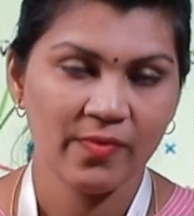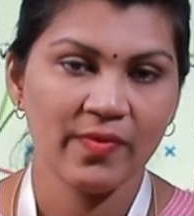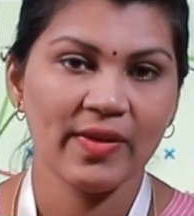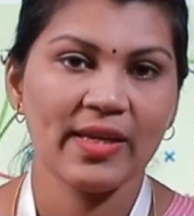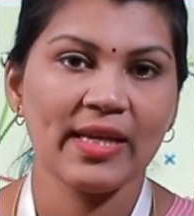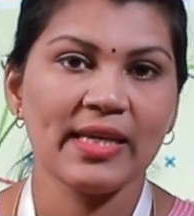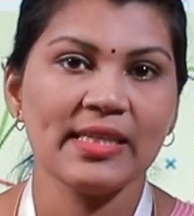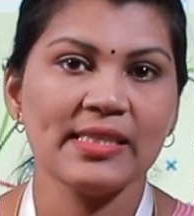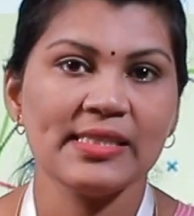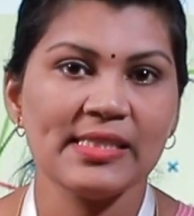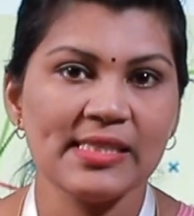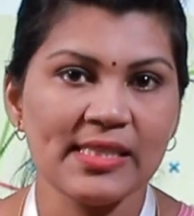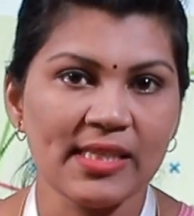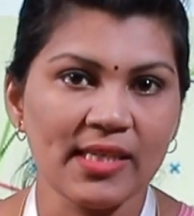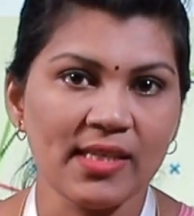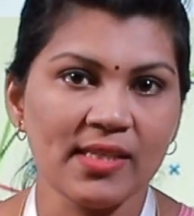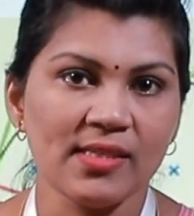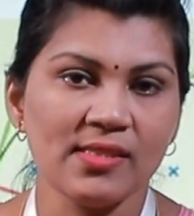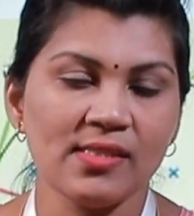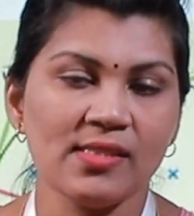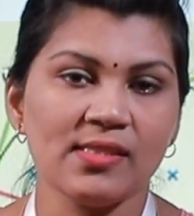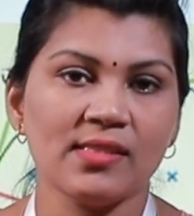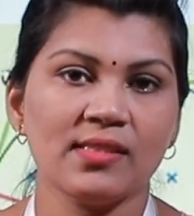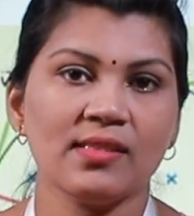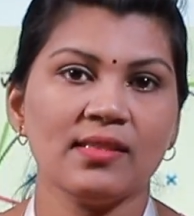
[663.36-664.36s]
we can
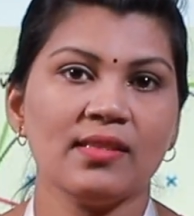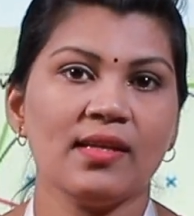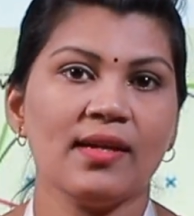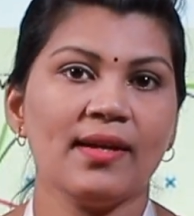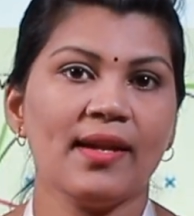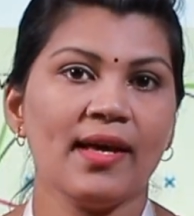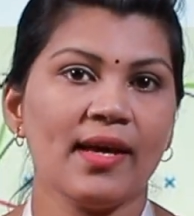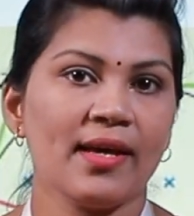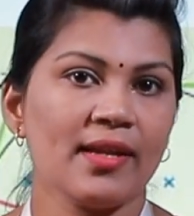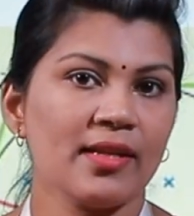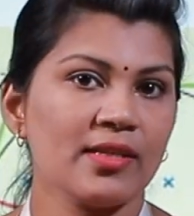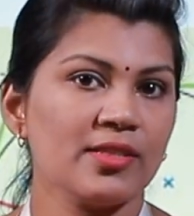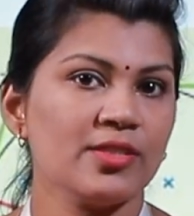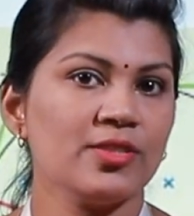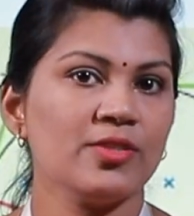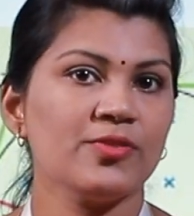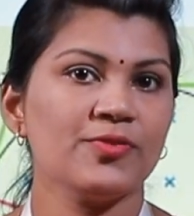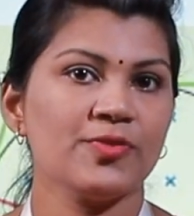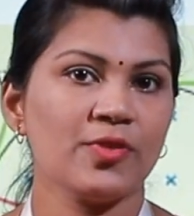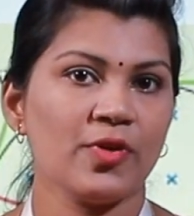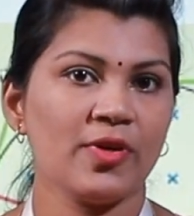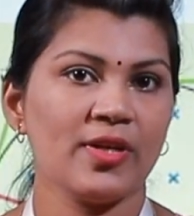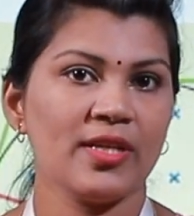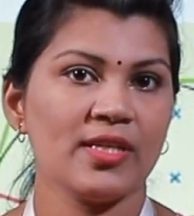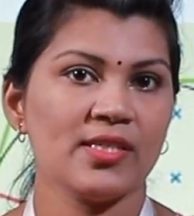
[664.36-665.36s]
change the direction
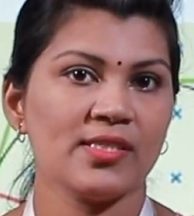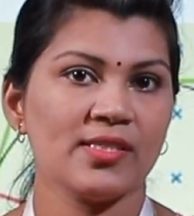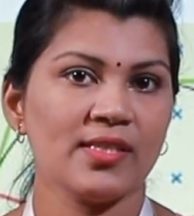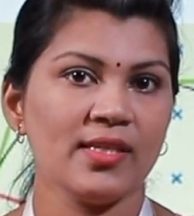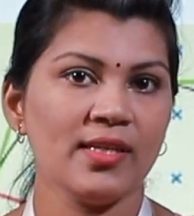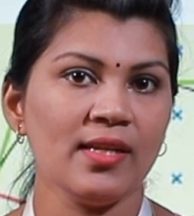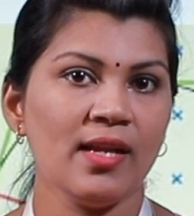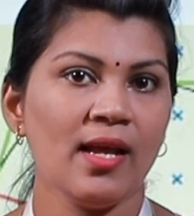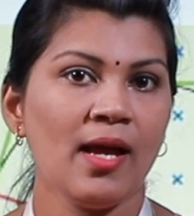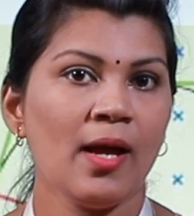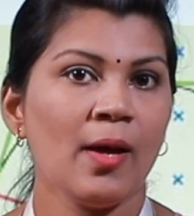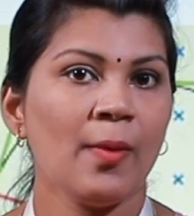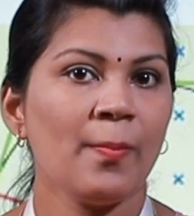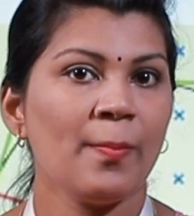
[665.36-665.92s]
of rotation